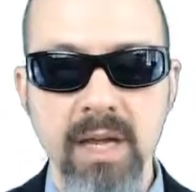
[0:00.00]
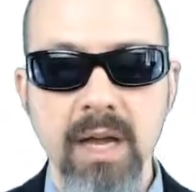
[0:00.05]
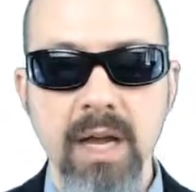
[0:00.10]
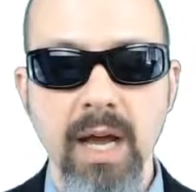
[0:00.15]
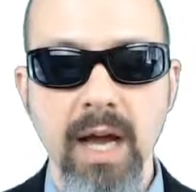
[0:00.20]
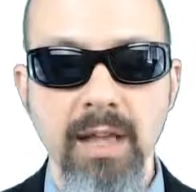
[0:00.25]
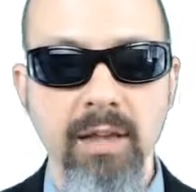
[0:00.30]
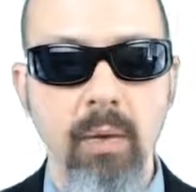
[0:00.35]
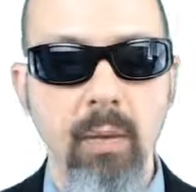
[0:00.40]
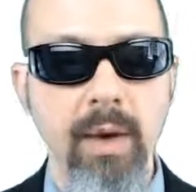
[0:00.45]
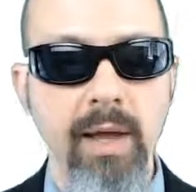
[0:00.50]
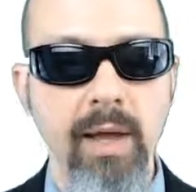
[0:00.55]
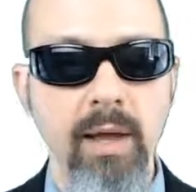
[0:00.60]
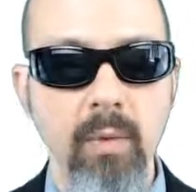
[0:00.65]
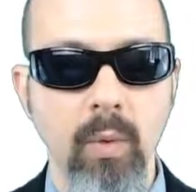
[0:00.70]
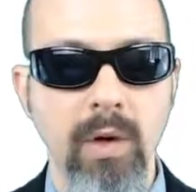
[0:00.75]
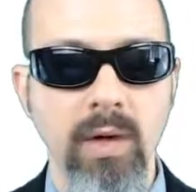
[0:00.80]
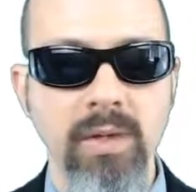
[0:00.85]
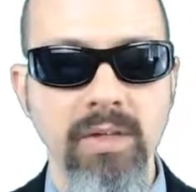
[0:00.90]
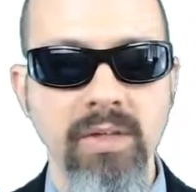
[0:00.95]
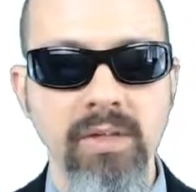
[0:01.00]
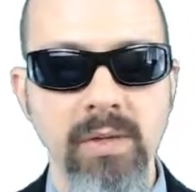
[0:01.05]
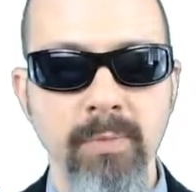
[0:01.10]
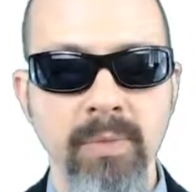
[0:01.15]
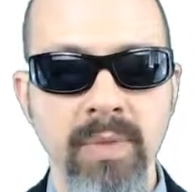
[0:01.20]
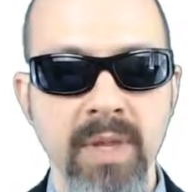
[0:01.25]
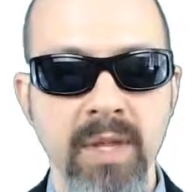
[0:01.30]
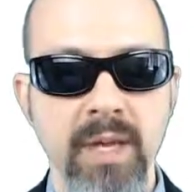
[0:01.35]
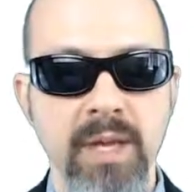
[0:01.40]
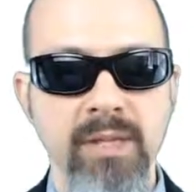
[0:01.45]
And the way it works
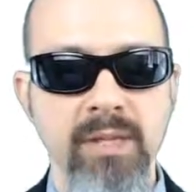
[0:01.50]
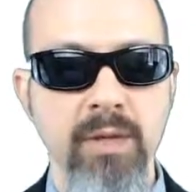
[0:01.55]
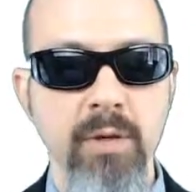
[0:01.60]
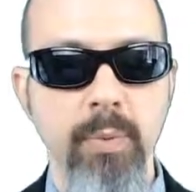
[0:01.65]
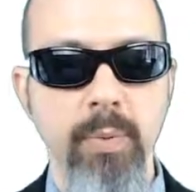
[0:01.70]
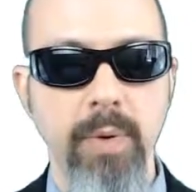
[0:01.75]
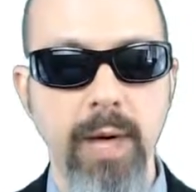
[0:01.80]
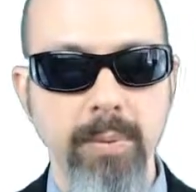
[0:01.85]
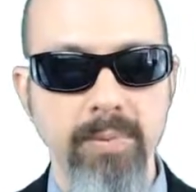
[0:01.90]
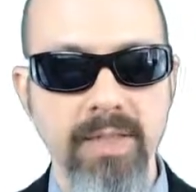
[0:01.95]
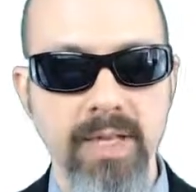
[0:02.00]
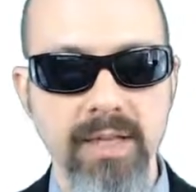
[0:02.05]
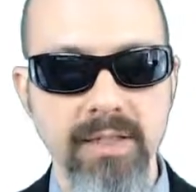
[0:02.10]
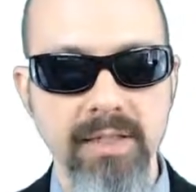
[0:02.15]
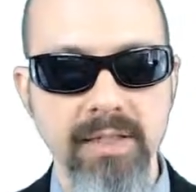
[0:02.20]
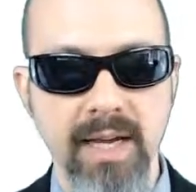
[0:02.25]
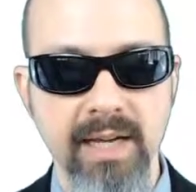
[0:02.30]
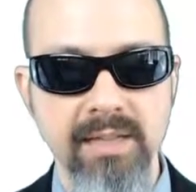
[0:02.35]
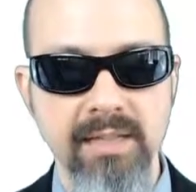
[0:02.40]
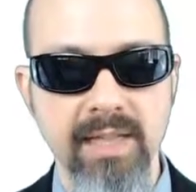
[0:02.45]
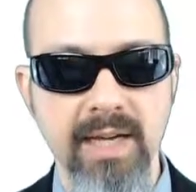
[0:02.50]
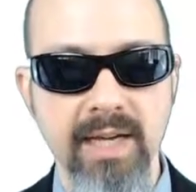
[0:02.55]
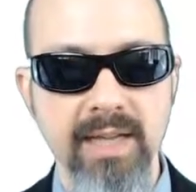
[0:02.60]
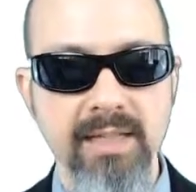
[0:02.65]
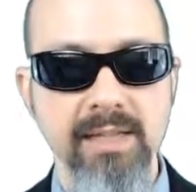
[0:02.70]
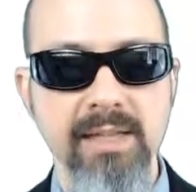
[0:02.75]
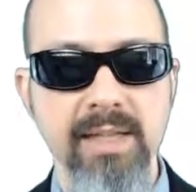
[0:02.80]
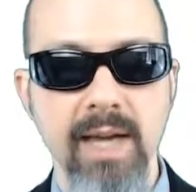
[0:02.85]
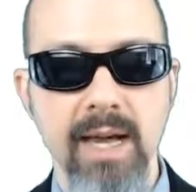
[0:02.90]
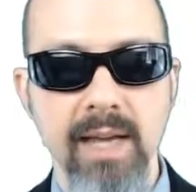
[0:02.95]
is you do prop.test,
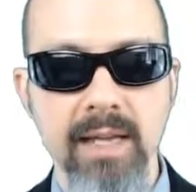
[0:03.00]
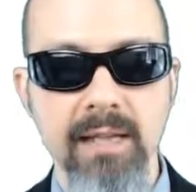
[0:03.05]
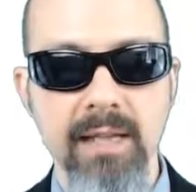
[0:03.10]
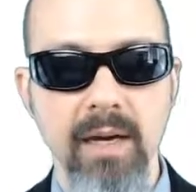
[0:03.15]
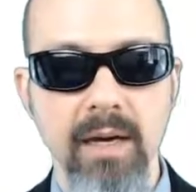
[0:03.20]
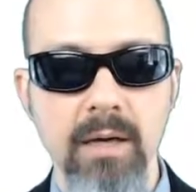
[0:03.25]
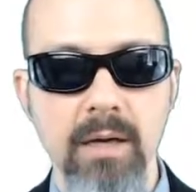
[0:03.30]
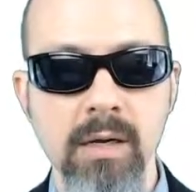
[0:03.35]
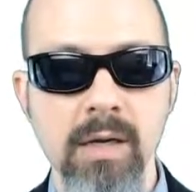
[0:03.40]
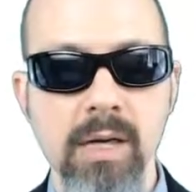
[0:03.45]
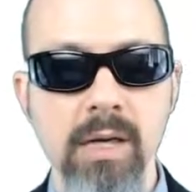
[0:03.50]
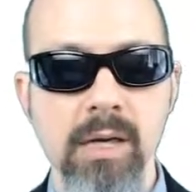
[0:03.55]
inside there,